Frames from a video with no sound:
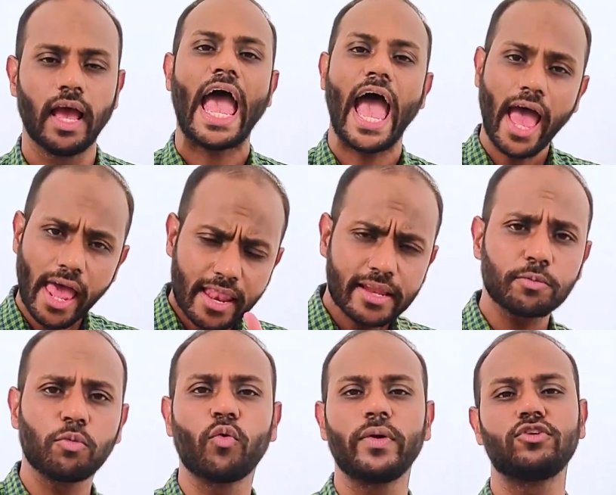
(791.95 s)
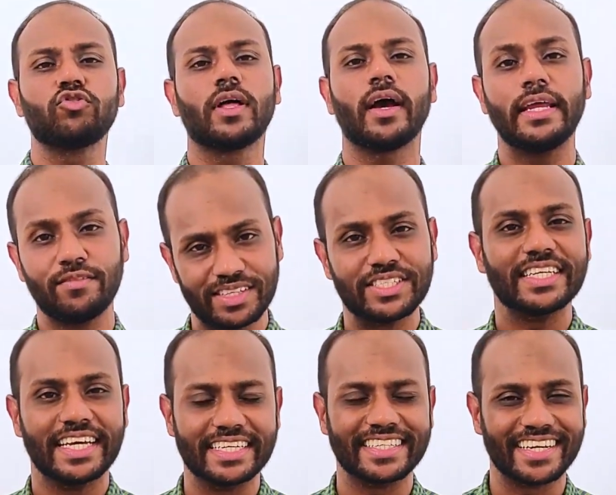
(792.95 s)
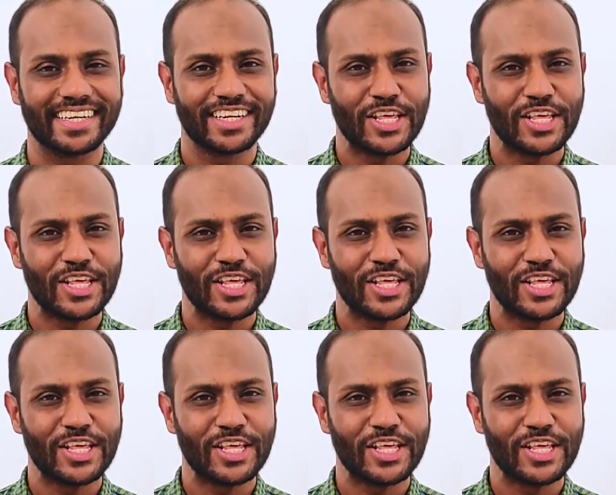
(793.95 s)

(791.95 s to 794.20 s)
And it move into the investigation.